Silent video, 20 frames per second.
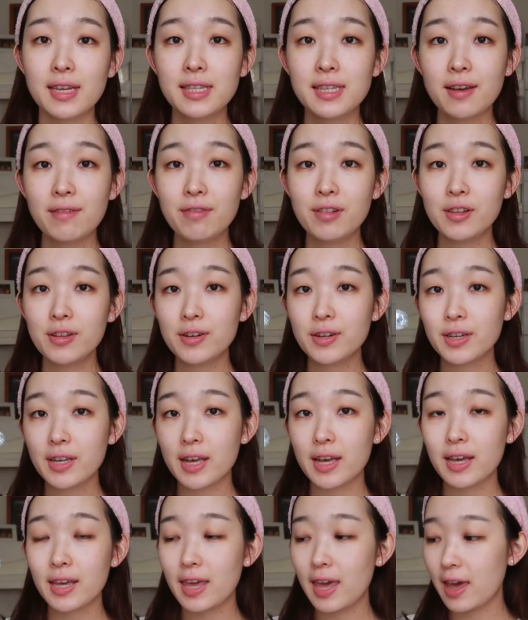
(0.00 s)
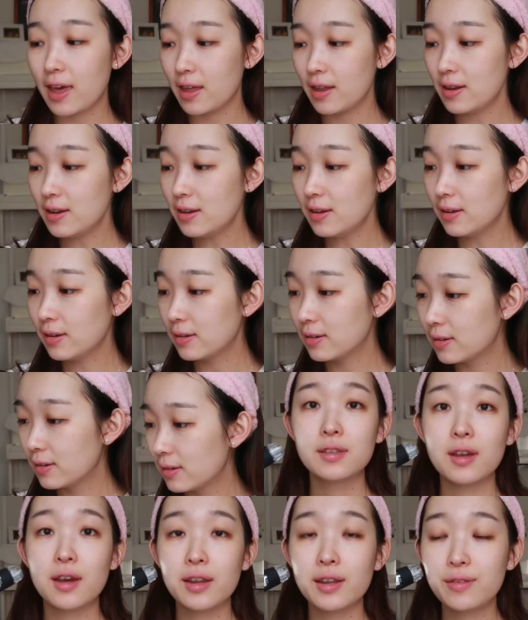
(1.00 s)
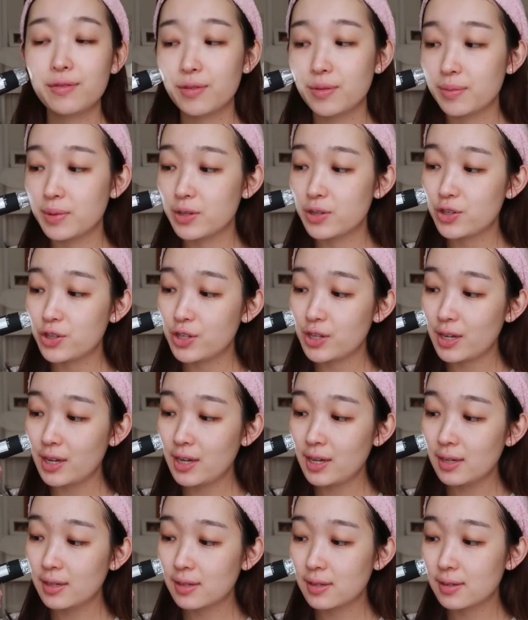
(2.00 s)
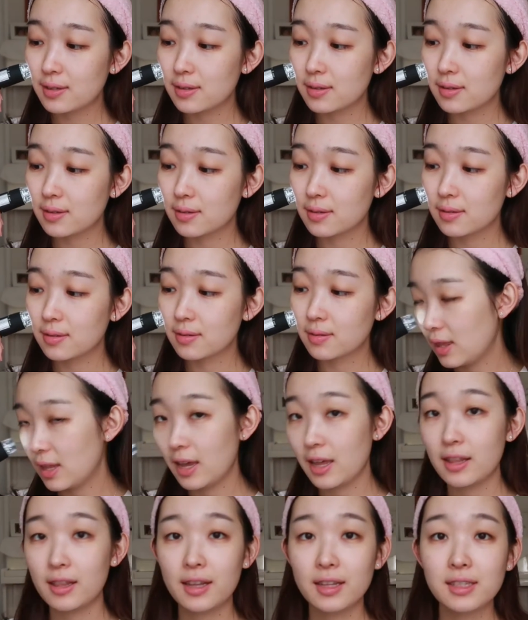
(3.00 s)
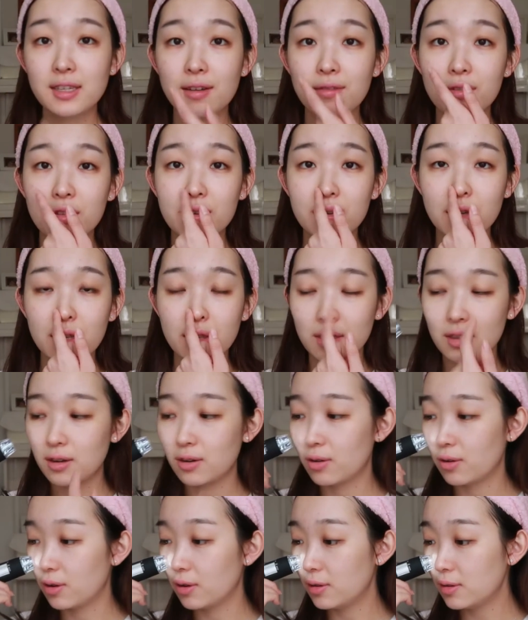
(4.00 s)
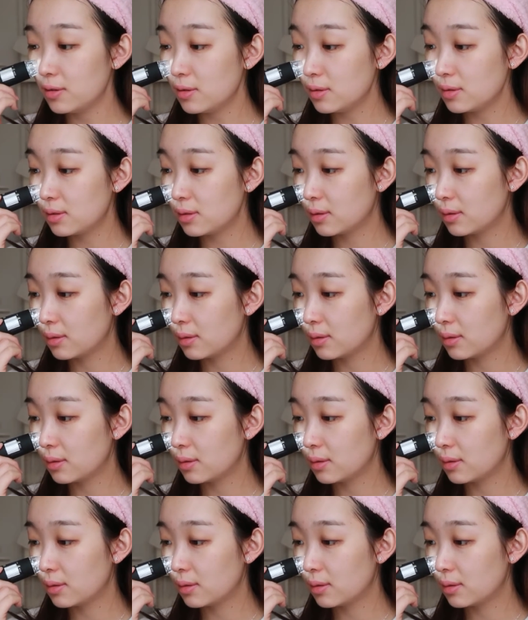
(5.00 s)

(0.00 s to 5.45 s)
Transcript: let's have a look again, starting from the cheeks, and then let's have a look at the nose.